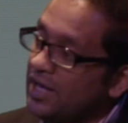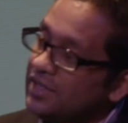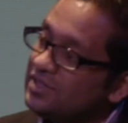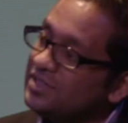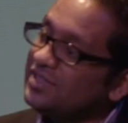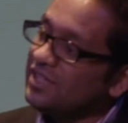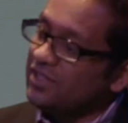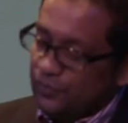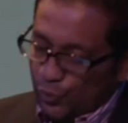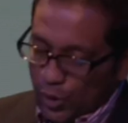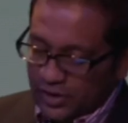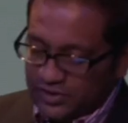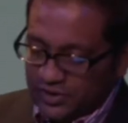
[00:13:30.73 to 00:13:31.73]
Instead of
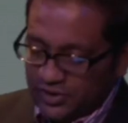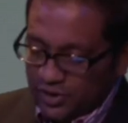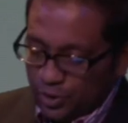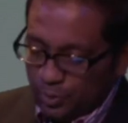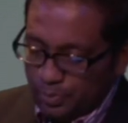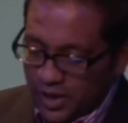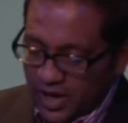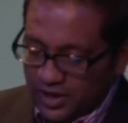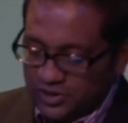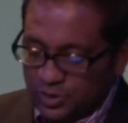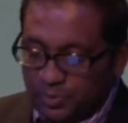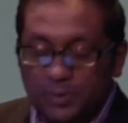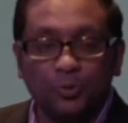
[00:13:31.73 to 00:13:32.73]
watching our
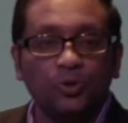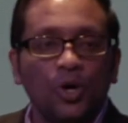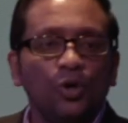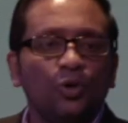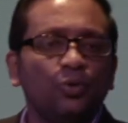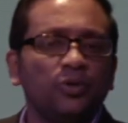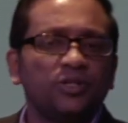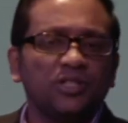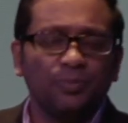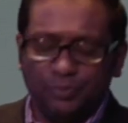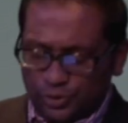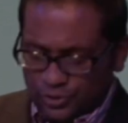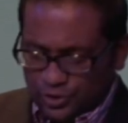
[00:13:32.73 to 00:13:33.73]
backs, the people who are
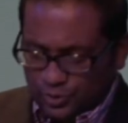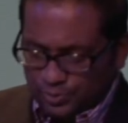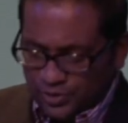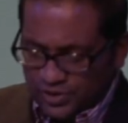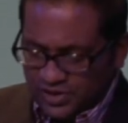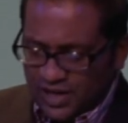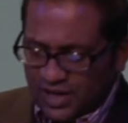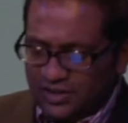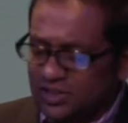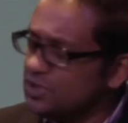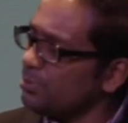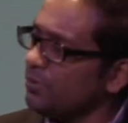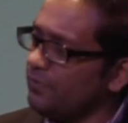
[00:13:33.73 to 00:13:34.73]
supposed to protect
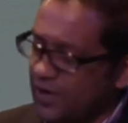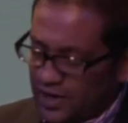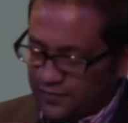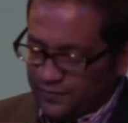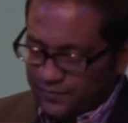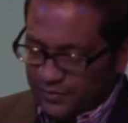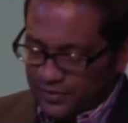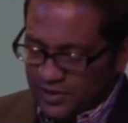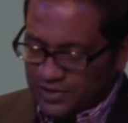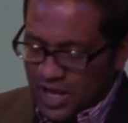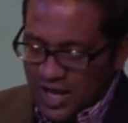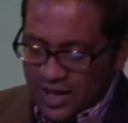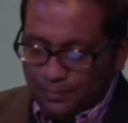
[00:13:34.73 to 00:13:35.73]
us, provide for us,
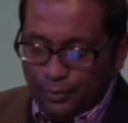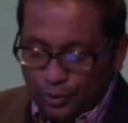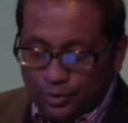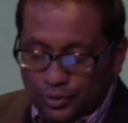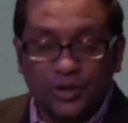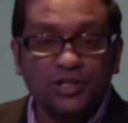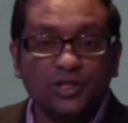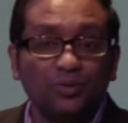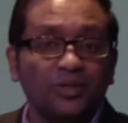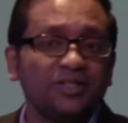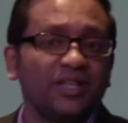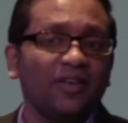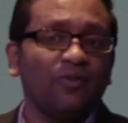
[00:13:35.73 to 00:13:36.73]
and pour into
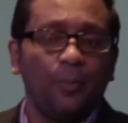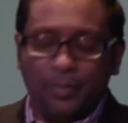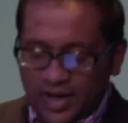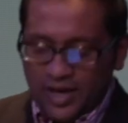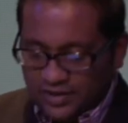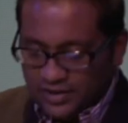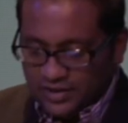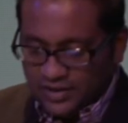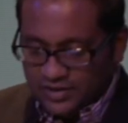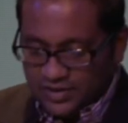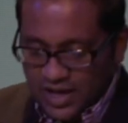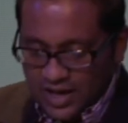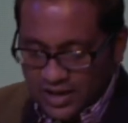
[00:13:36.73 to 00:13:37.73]
us, they have abandoned
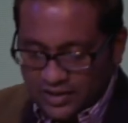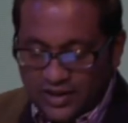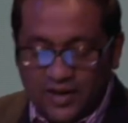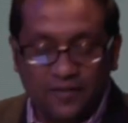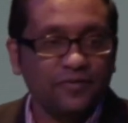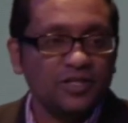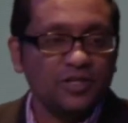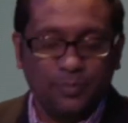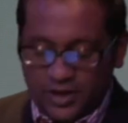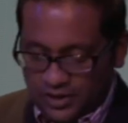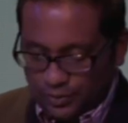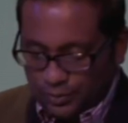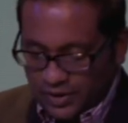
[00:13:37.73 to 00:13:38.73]
us and left us
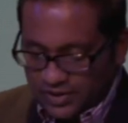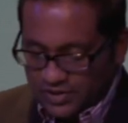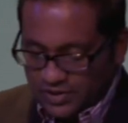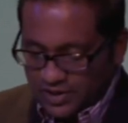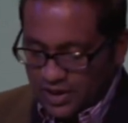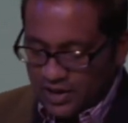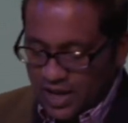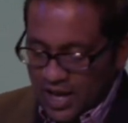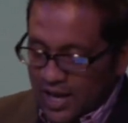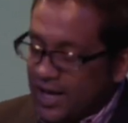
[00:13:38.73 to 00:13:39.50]
by the wayside.